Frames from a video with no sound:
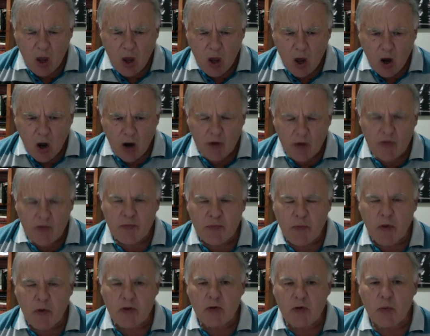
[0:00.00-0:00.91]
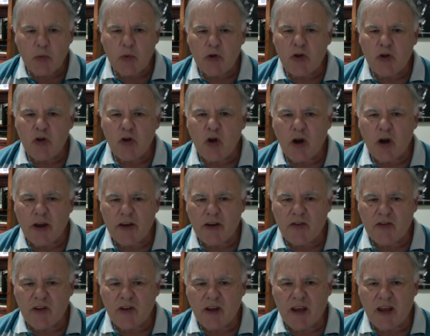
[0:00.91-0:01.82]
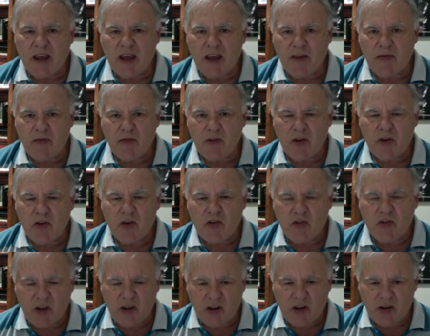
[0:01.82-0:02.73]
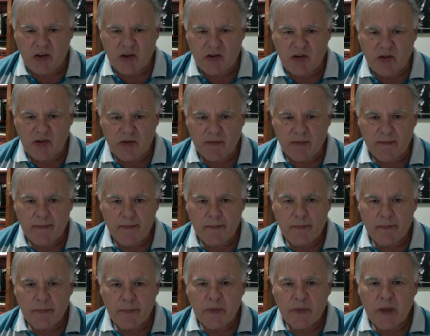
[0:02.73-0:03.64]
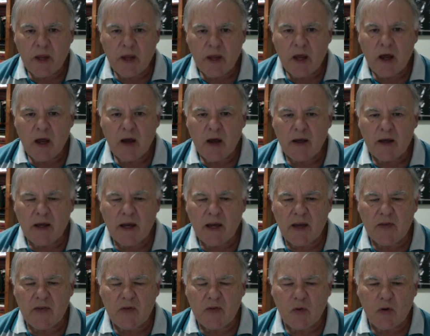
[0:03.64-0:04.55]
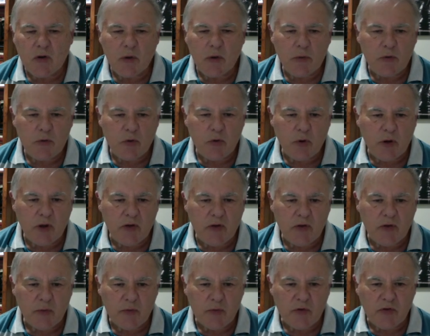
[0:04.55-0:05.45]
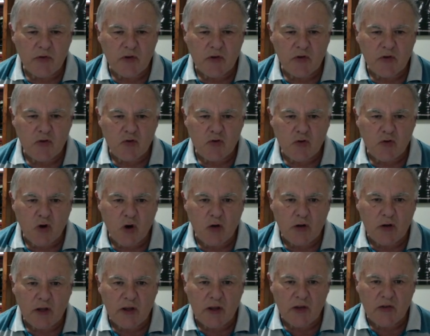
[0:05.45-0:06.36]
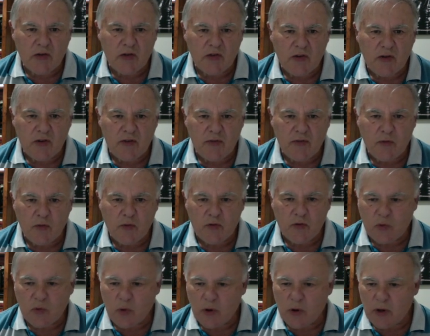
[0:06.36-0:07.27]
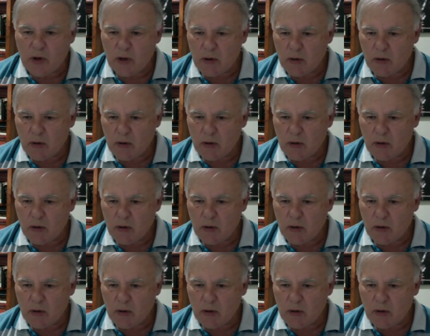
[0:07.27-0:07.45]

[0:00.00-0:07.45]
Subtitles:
I responded with knight to f6. Okay, so all I'm doing is I'm just controlling the c4 square.